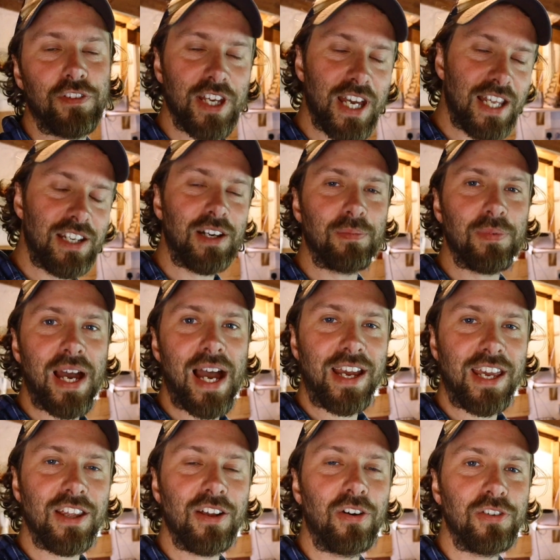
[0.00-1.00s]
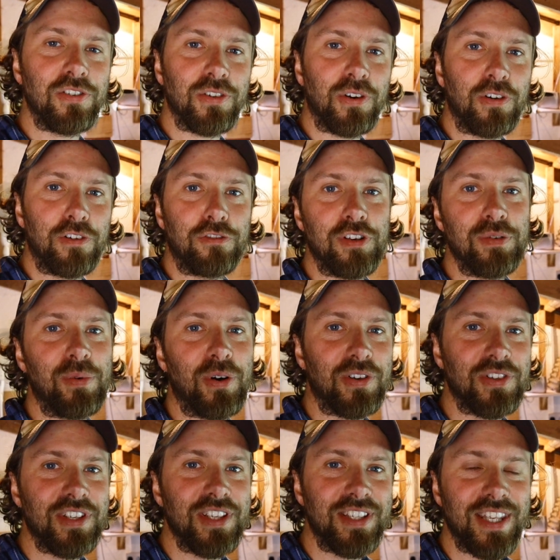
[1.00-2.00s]
they end up hanging on to all 3
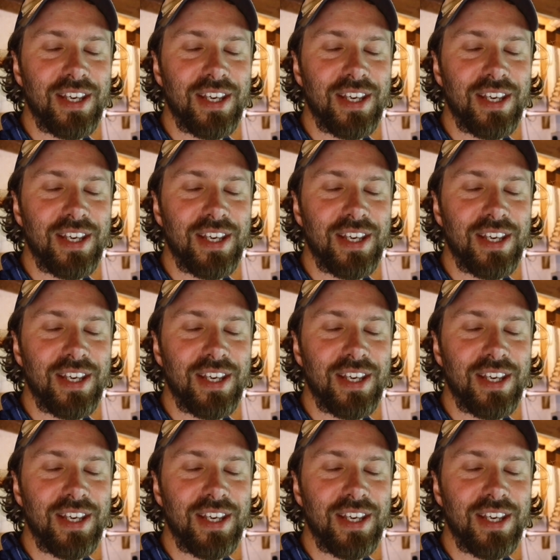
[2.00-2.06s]
boxes,